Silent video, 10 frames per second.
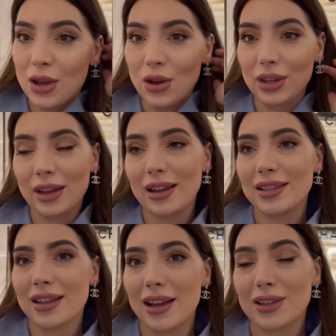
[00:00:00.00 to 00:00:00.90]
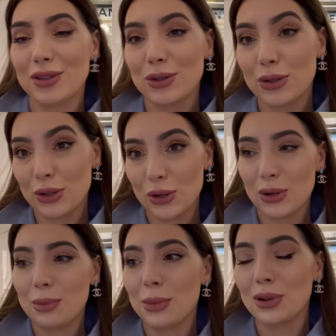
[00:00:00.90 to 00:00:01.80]
Okay guys, as you
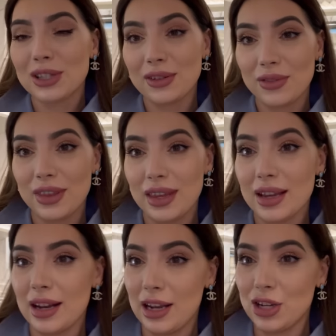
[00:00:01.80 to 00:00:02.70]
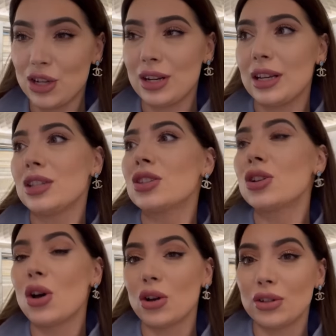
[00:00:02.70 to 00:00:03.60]
saw, most of the collection is
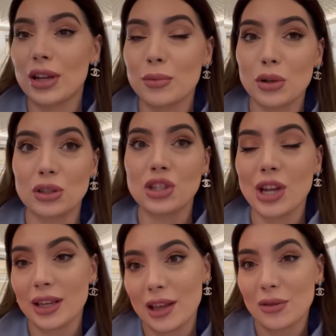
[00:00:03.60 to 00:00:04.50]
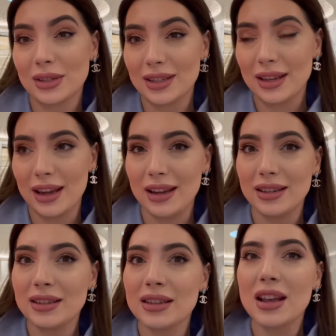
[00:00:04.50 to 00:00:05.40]
gone. I'm gonna check
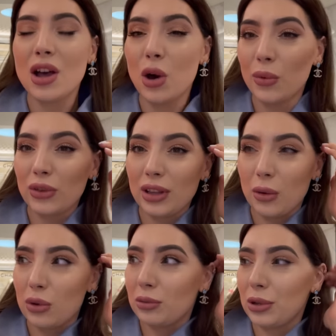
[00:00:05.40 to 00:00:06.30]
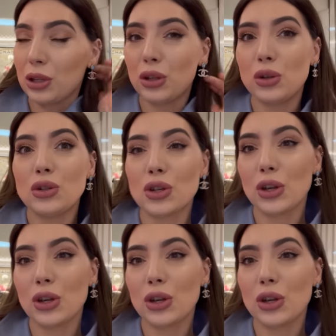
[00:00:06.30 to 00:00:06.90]
downstairs. Hopefully there won't be a huge